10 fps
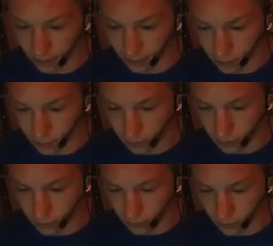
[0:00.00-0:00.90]

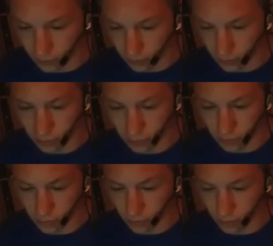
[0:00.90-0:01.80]

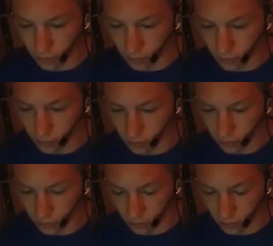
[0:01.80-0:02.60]
(no one is talking)